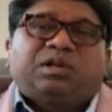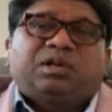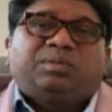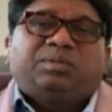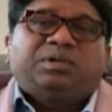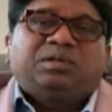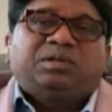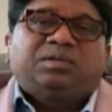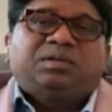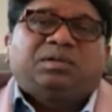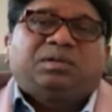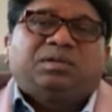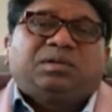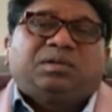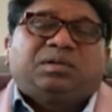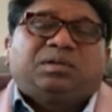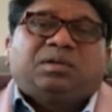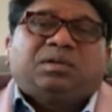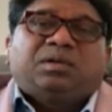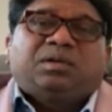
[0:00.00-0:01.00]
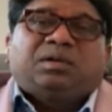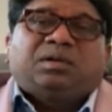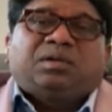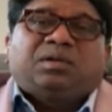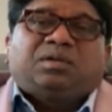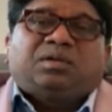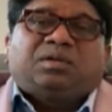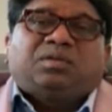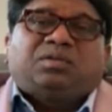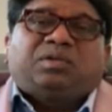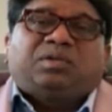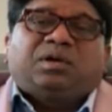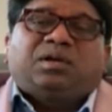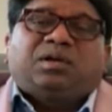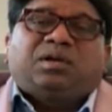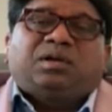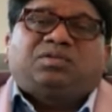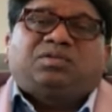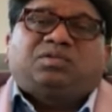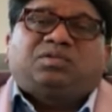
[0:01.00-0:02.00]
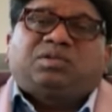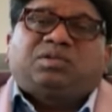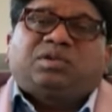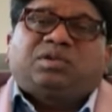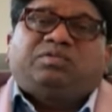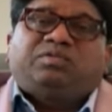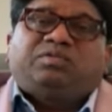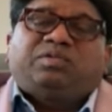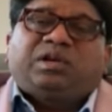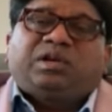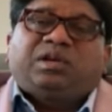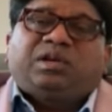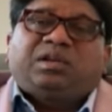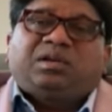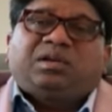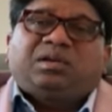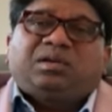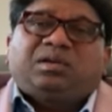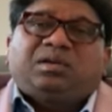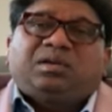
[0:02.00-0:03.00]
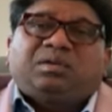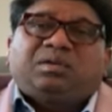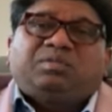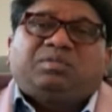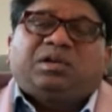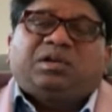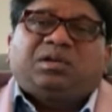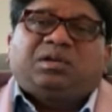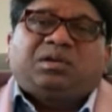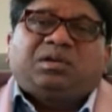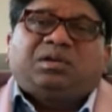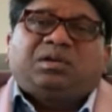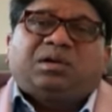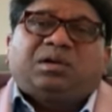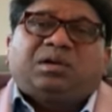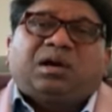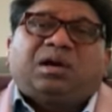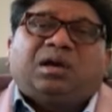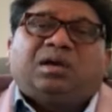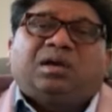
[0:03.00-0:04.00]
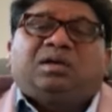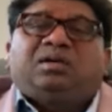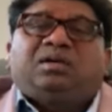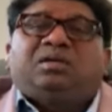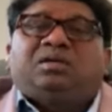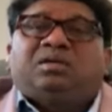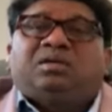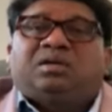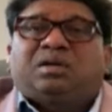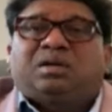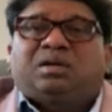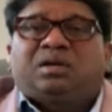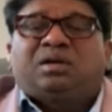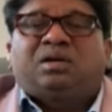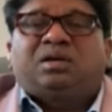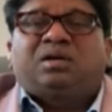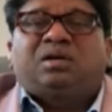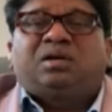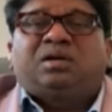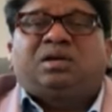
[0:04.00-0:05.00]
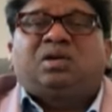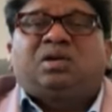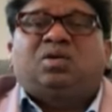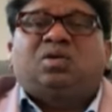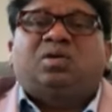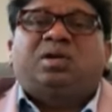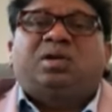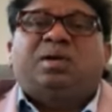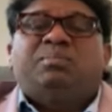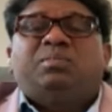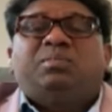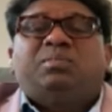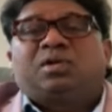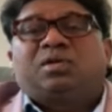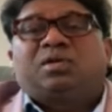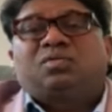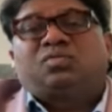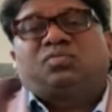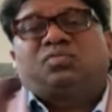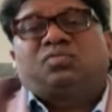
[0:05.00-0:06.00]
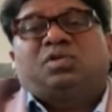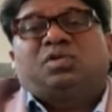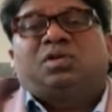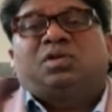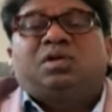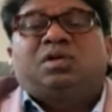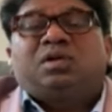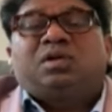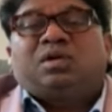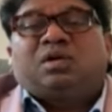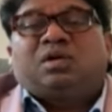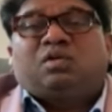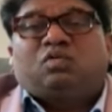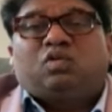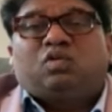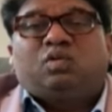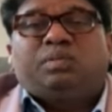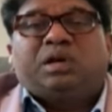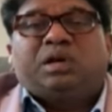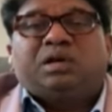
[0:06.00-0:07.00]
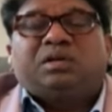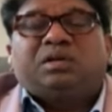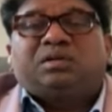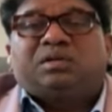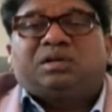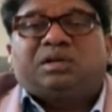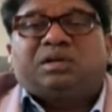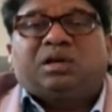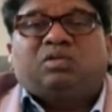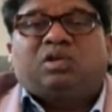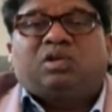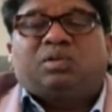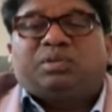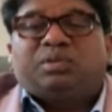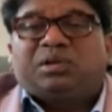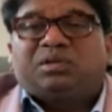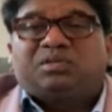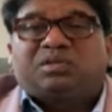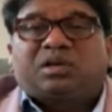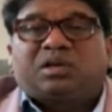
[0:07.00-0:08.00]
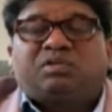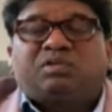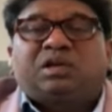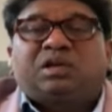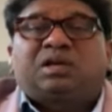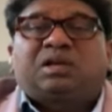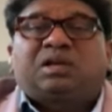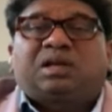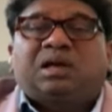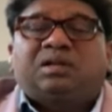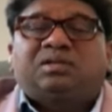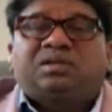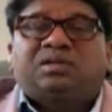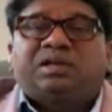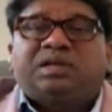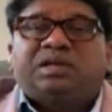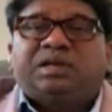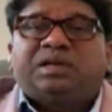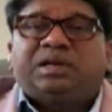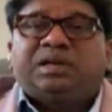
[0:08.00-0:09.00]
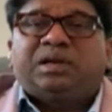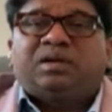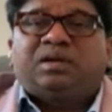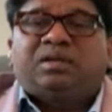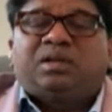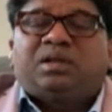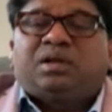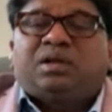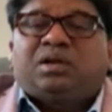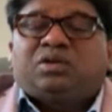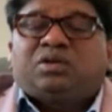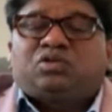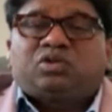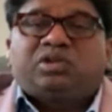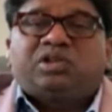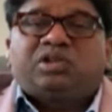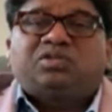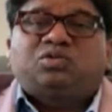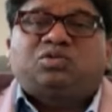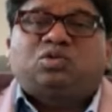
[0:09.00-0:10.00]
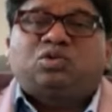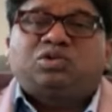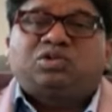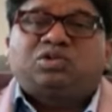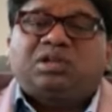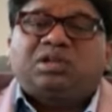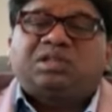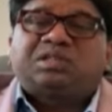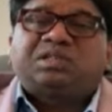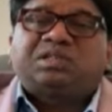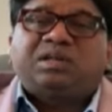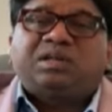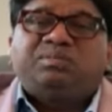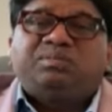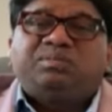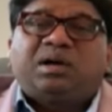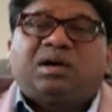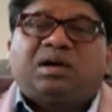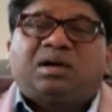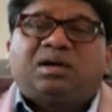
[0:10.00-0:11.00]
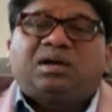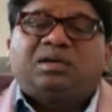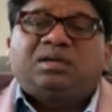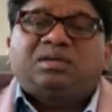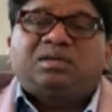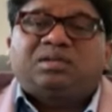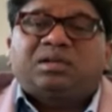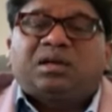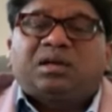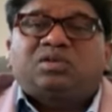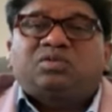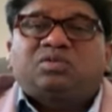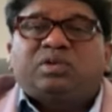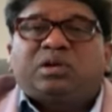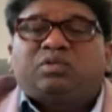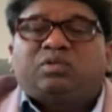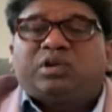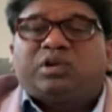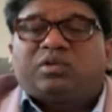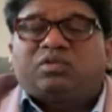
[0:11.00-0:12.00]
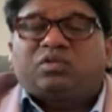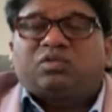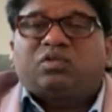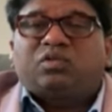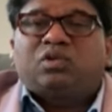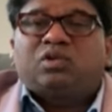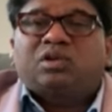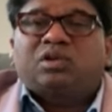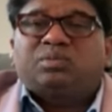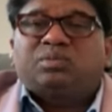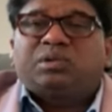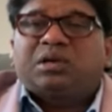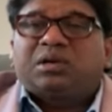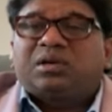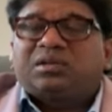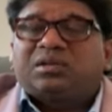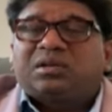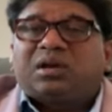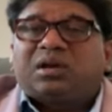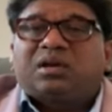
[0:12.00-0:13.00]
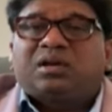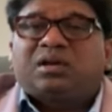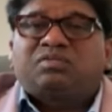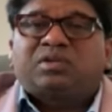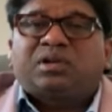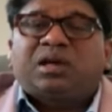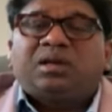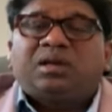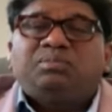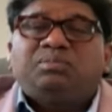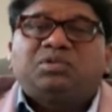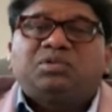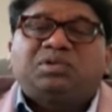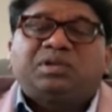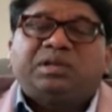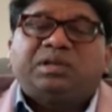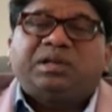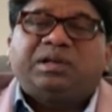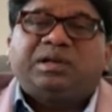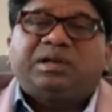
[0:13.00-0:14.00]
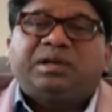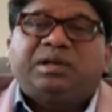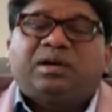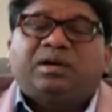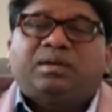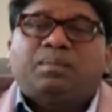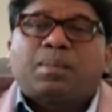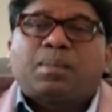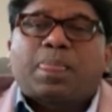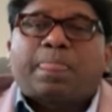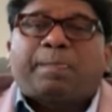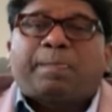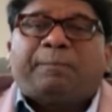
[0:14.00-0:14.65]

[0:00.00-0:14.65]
see what I mean? That's a very, very high, you know, number of women developing cervical cancer in India. So the social stigma is, that's where we have to focus, because a lot of times in India,